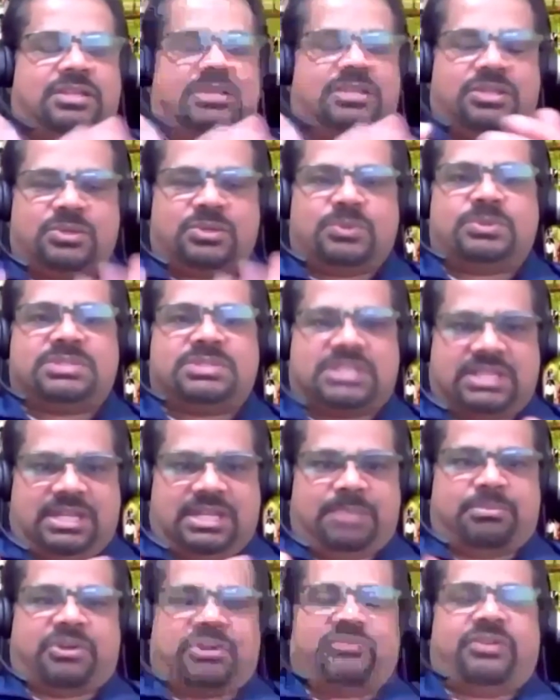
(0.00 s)
use
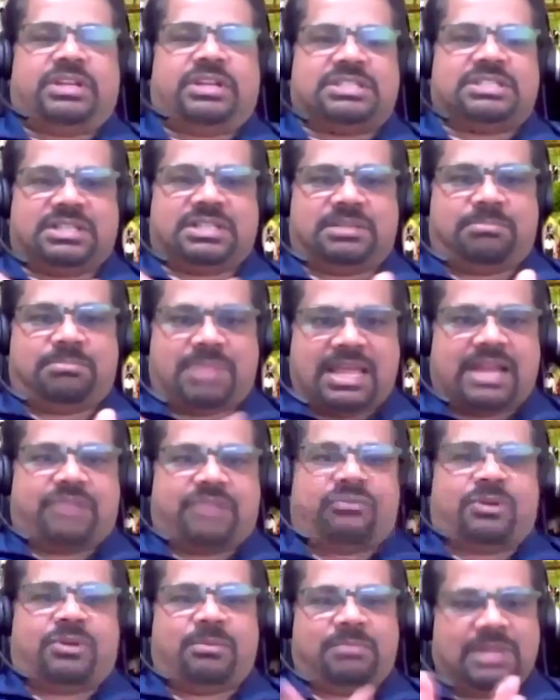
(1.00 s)
the professional
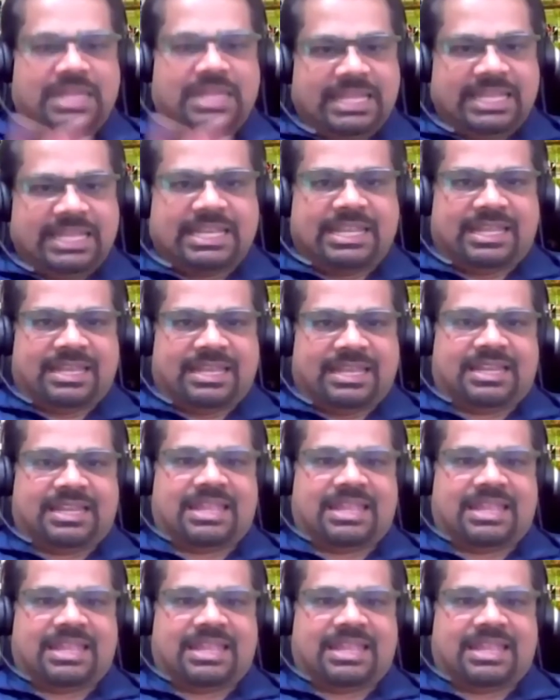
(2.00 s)
platform LinkedIn